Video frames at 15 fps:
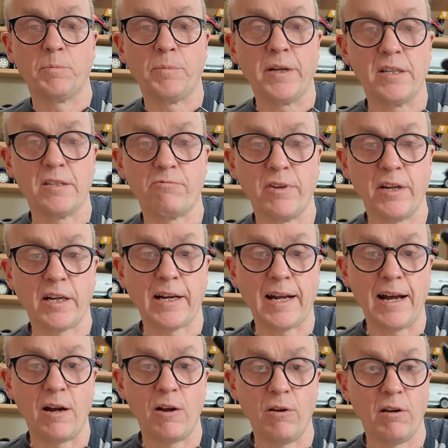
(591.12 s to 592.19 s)
piece rear
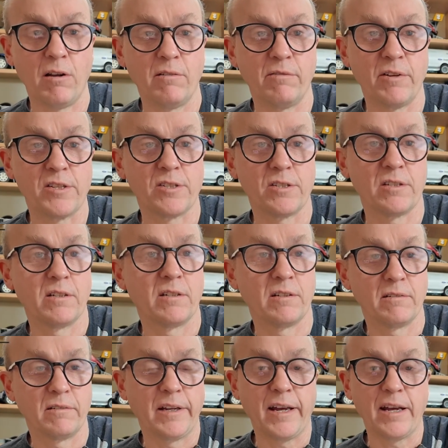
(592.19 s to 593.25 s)
cowl, which,
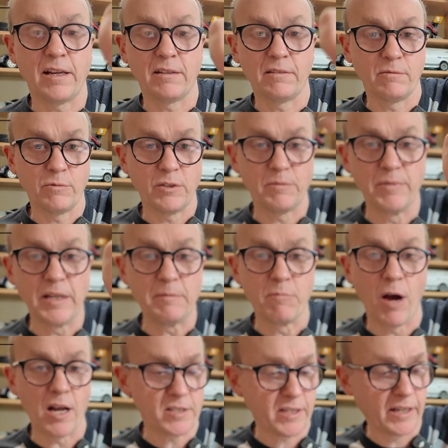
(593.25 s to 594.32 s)
yeah, would need
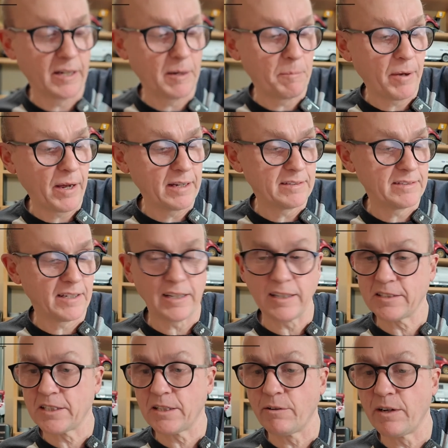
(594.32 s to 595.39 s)
masking and
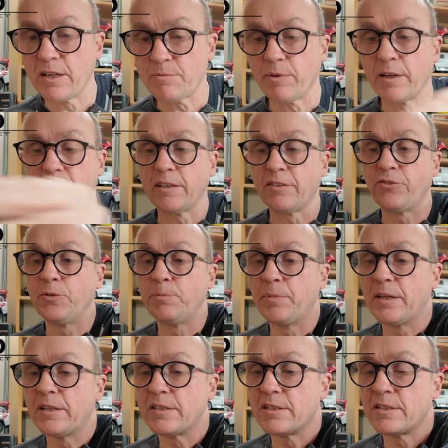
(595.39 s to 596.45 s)
painting, so that's why I did 2
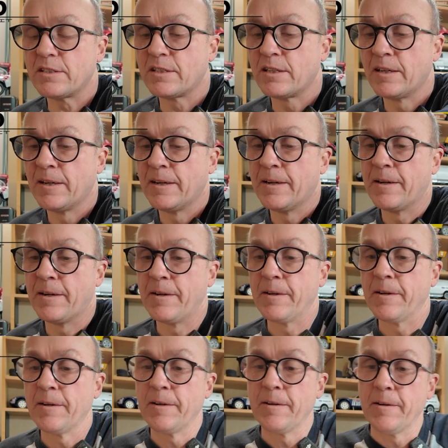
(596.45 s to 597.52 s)
pieces.
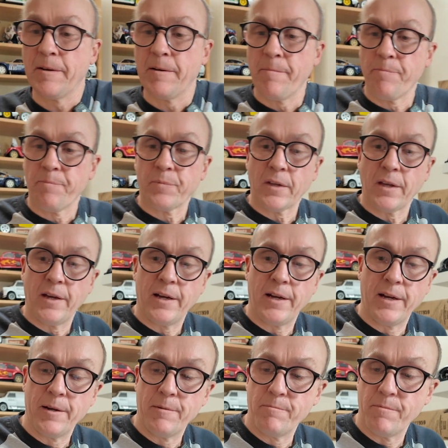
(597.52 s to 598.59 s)

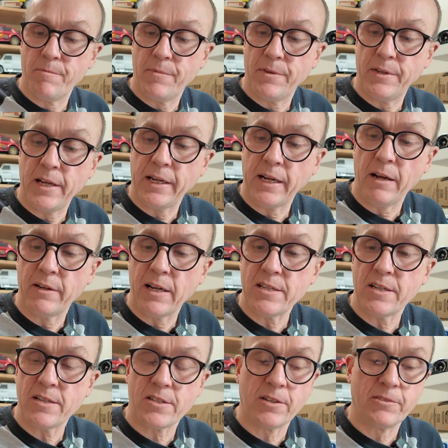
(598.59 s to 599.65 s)
There you go,
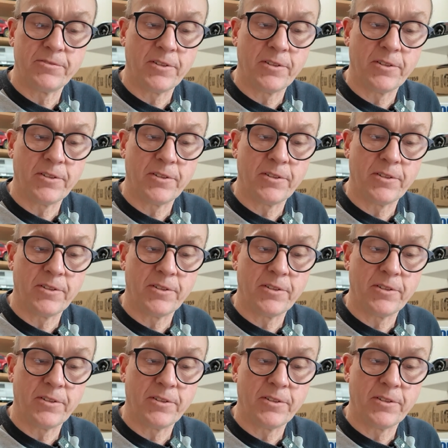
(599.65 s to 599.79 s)
that's it so